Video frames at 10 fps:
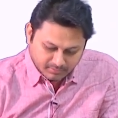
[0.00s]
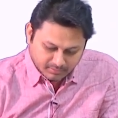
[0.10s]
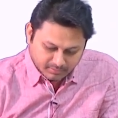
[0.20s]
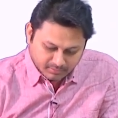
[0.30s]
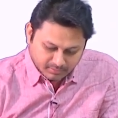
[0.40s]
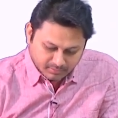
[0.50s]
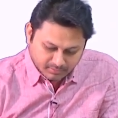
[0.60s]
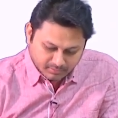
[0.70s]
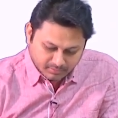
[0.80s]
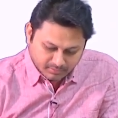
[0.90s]

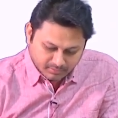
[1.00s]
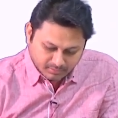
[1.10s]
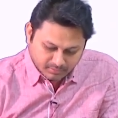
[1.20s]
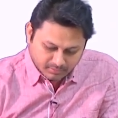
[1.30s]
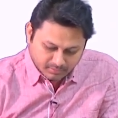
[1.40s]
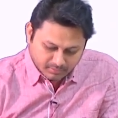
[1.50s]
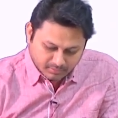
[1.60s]
Nobody speaks.